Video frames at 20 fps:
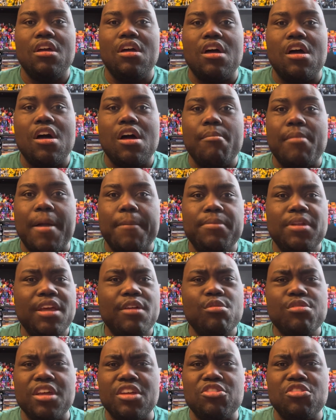I believe it
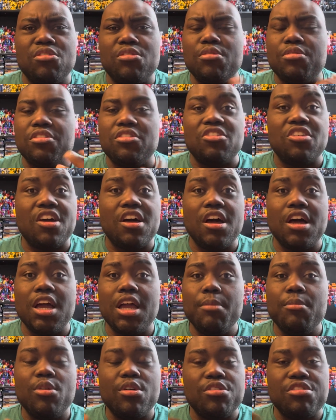was like Turtles in
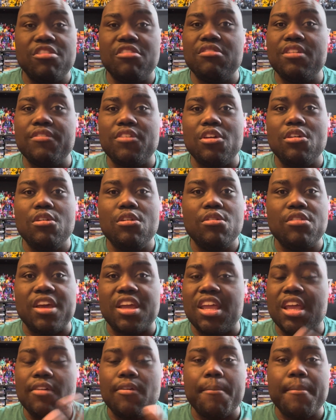Time or Secret of the Ooze, I
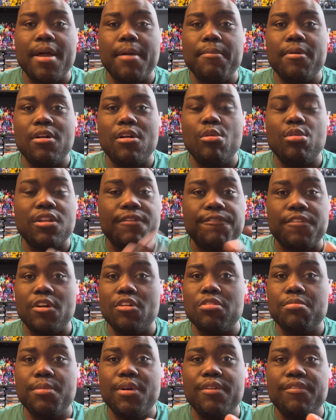can't remember, or the
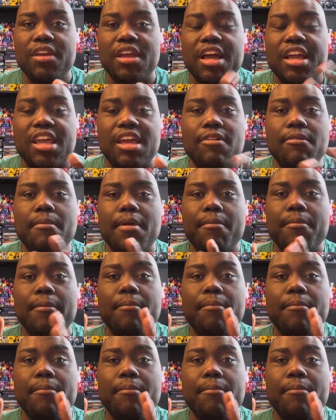first movie, I can't remember,